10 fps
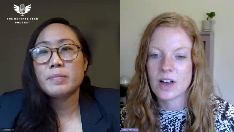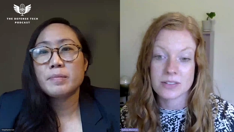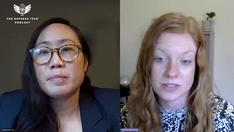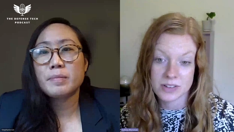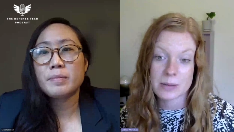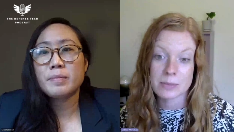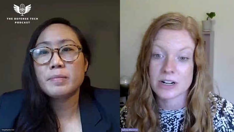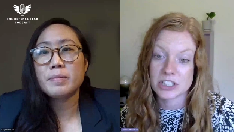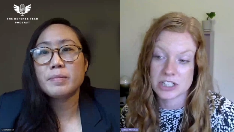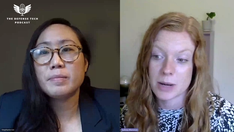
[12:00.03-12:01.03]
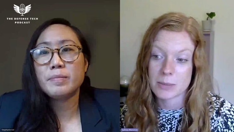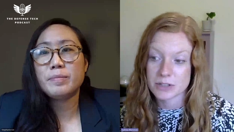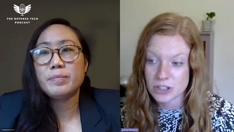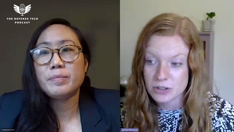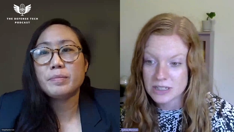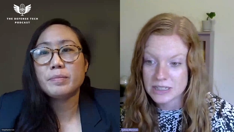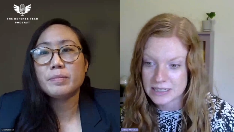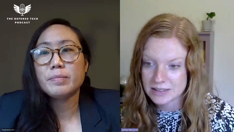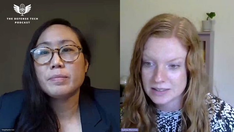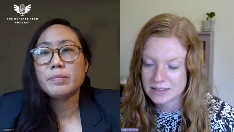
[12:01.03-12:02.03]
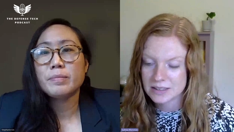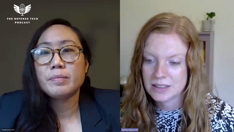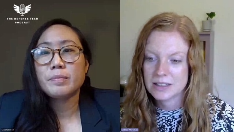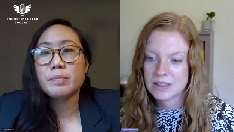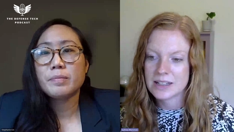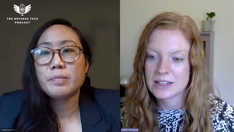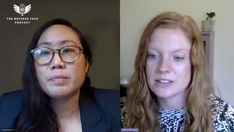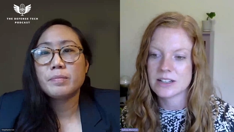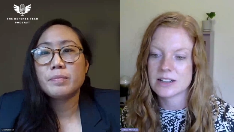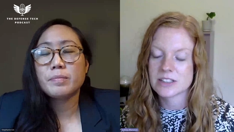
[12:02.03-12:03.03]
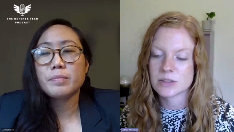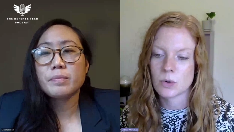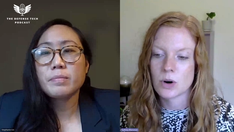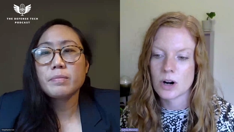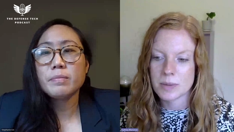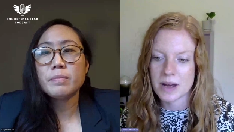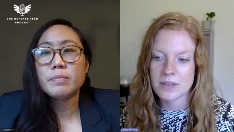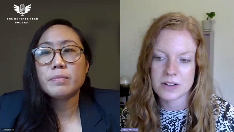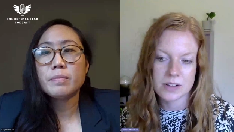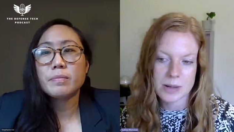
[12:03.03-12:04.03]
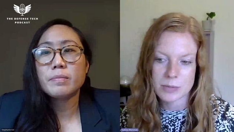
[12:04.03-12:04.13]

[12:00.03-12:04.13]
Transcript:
Speaker 1: lot of collaboration opportunities. Can you tell us more about the